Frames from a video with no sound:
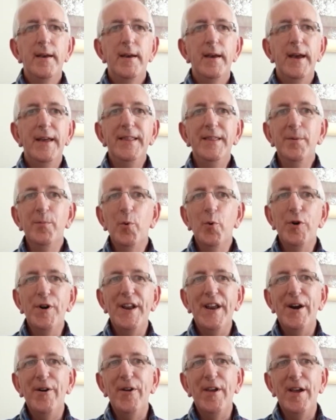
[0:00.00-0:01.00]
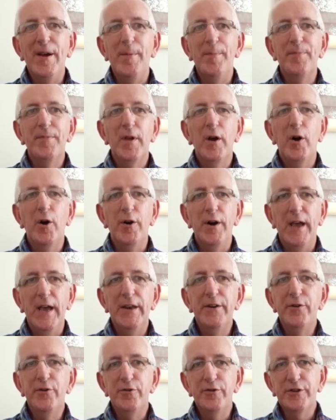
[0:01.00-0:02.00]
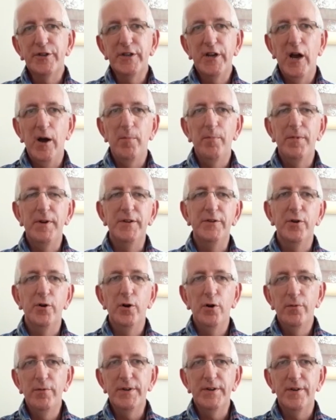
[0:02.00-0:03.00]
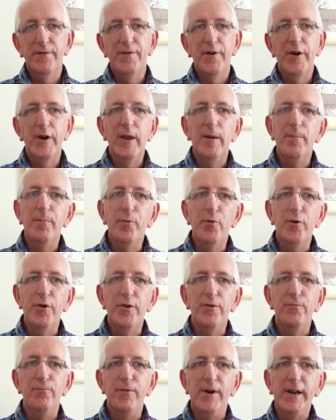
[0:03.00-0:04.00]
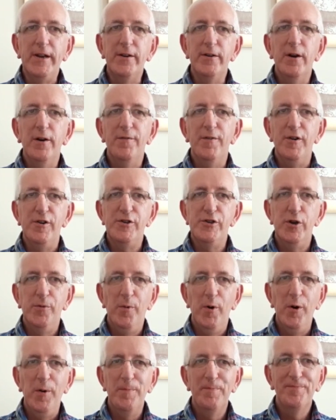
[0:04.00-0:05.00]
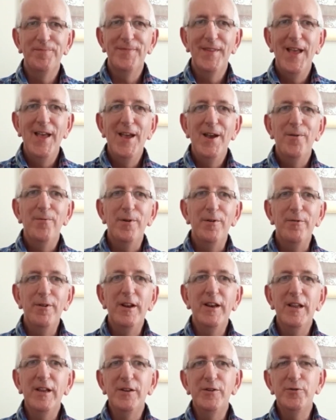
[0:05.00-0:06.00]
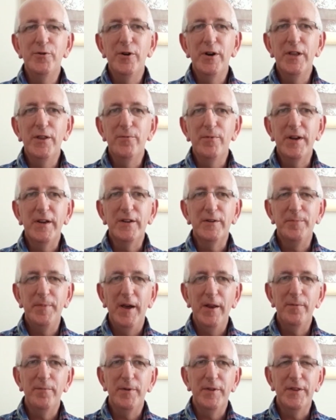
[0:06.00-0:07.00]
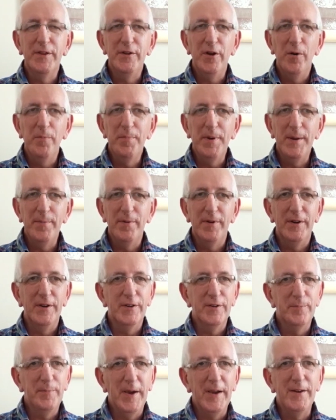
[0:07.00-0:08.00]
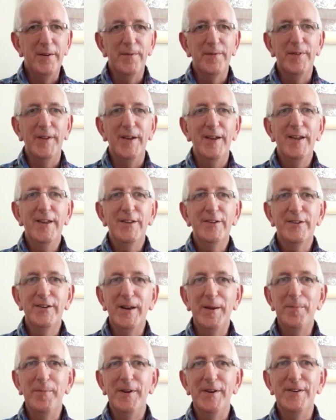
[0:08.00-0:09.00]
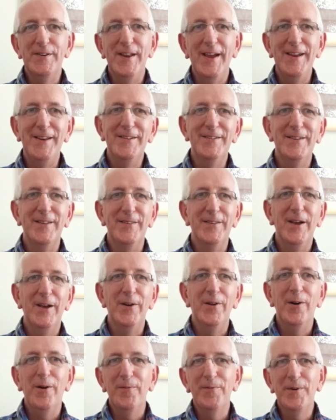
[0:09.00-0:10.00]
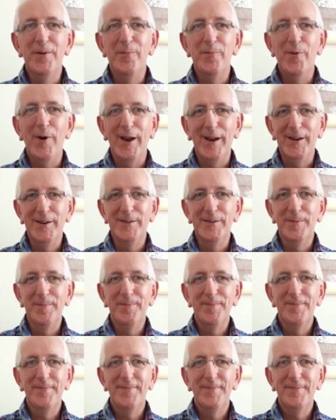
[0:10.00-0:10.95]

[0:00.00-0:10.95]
In the Mourne area, our Enters Camp is always a very important week of our summer. We really enjoy the week spent with the young people in spite of the sleepless nights that that often brings.